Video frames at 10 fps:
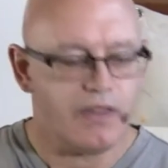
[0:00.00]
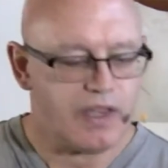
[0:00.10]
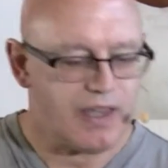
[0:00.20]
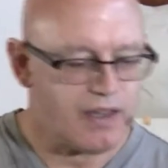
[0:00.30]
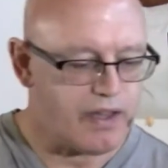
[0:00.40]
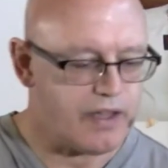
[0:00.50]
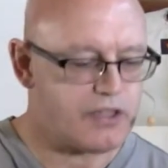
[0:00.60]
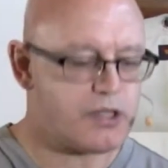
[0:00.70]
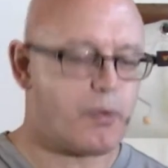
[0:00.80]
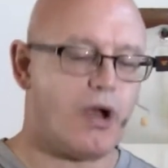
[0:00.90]
The key light
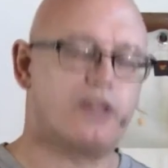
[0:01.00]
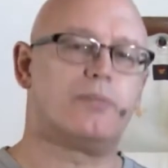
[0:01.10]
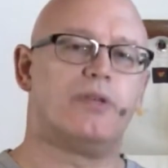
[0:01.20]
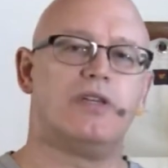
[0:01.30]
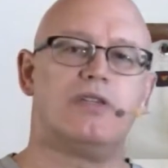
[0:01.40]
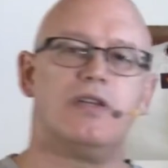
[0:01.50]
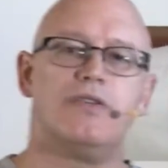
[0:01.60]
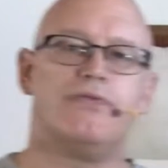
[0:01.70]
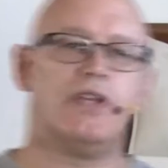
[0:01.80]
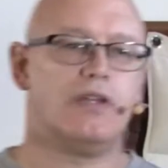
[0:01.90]
is approximately
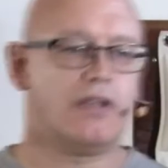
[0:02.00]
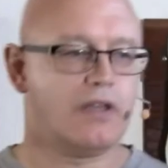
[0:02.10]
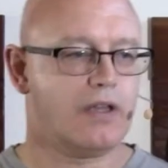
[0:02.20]
6 feet